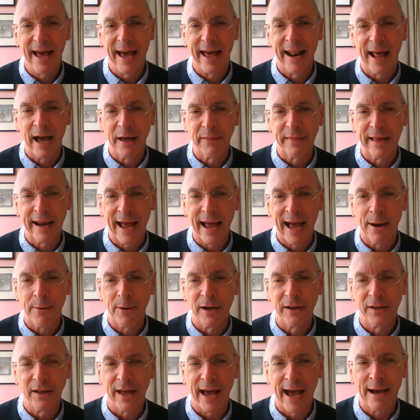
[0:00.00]
And I think
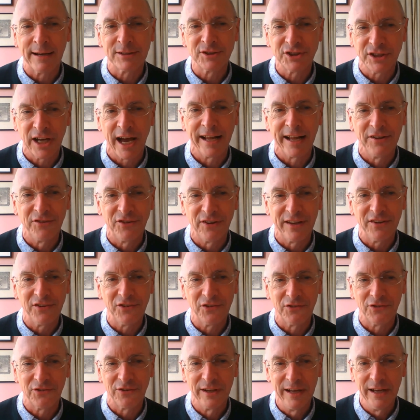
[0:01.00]
our
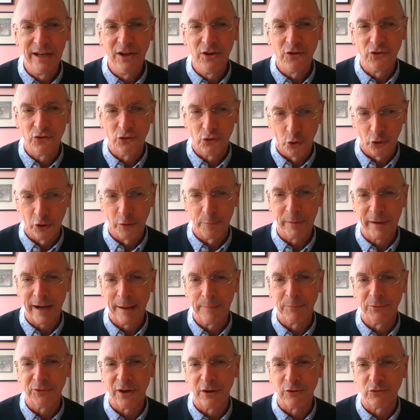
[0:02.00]
scientists sort of
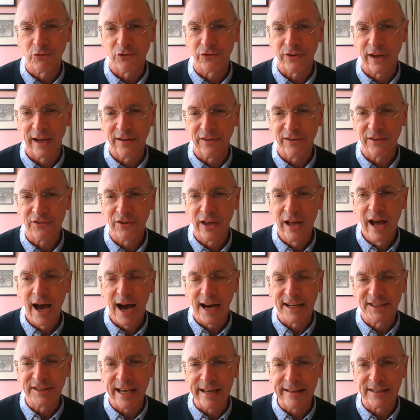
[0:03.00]
become social scientists.
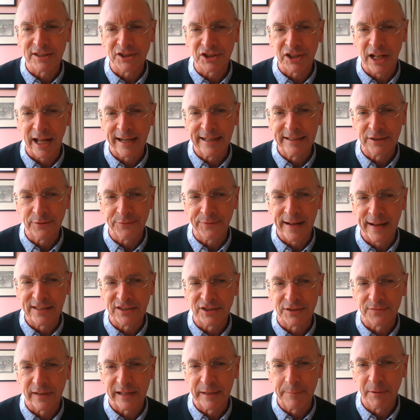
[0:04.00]
I say this slightly
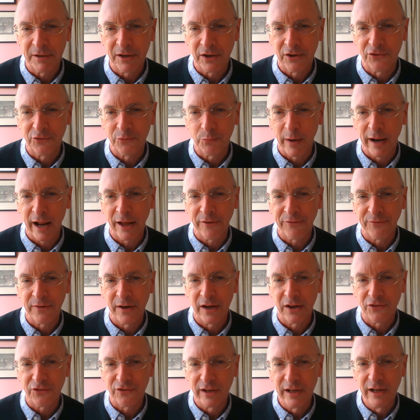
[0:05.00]
defensively because when I
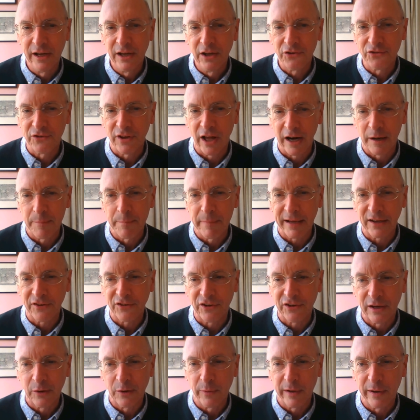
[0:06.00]
first started
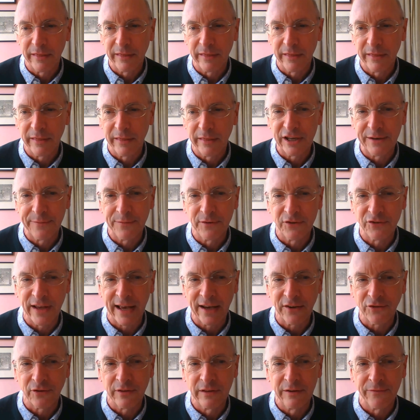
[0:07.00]
mixing with the chief
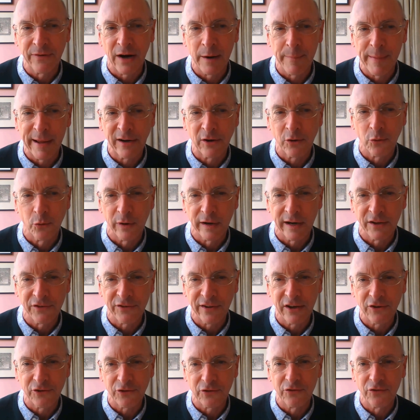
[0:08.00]
execs of the environmental
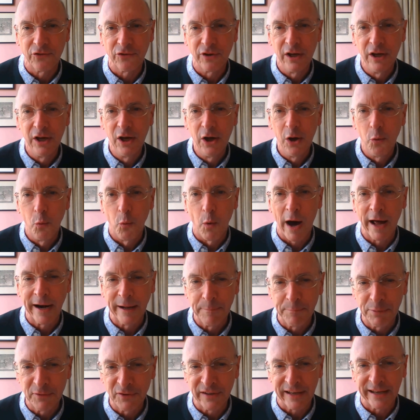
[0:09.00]
organizations, one
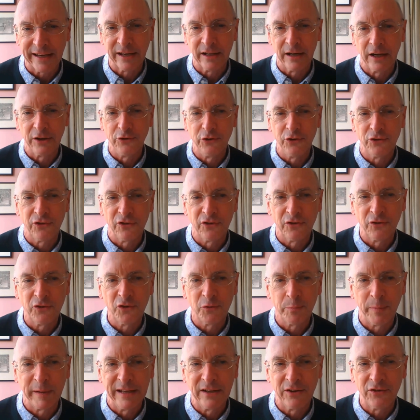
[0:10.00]
in particular used to
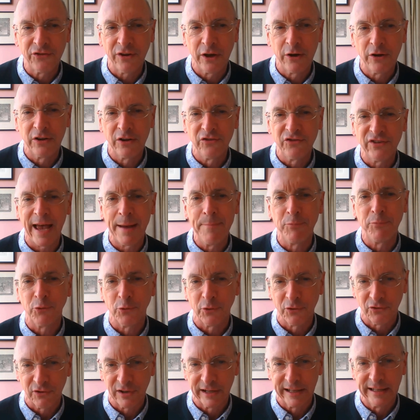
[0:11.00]
speak so
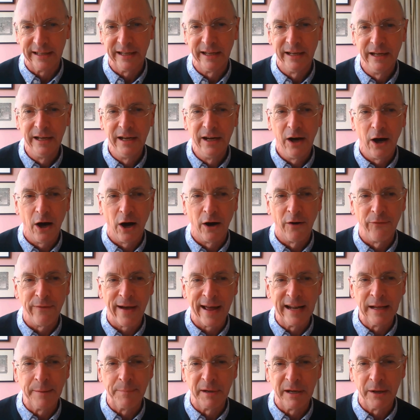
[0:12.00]
contemptuously of
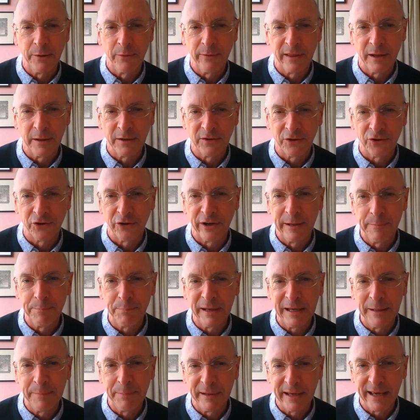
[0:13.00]
anybody with a degree in
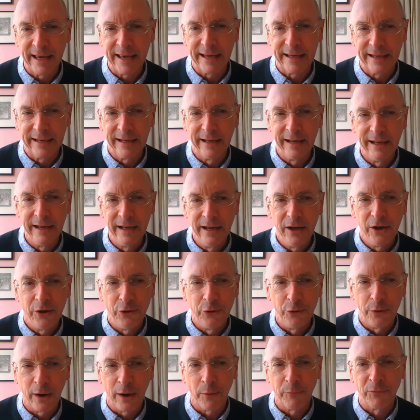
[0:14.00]
PPE
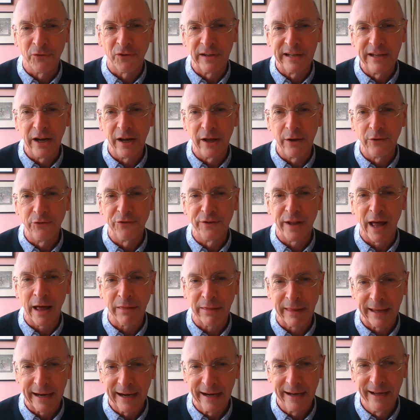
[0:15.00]
who obviously knows
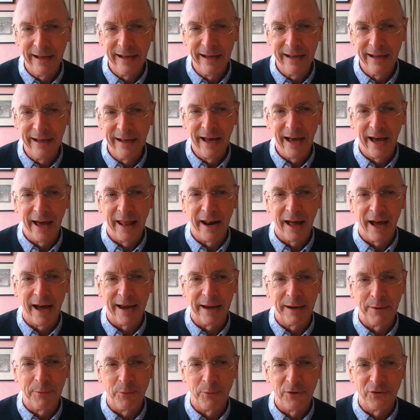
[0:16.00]
nothing. And
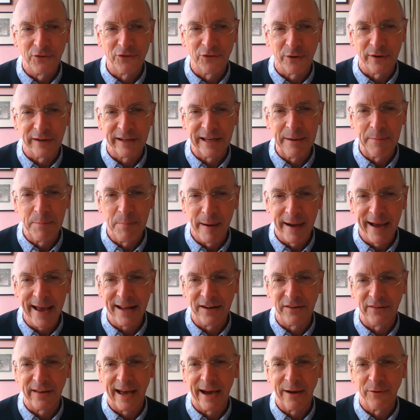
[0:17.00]
I was sort of keeping my
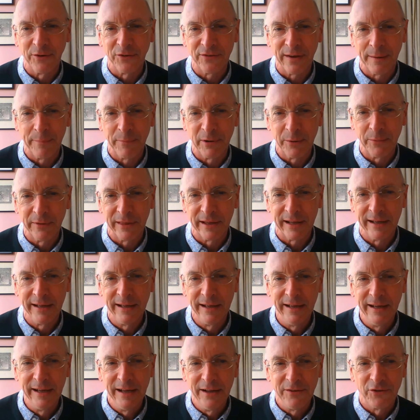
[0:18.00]
head down as somebody with a
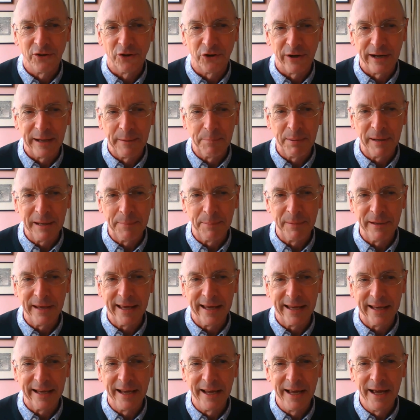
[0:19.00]
degree in
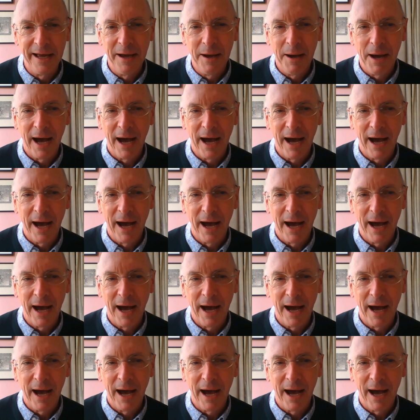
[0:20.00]
PPE.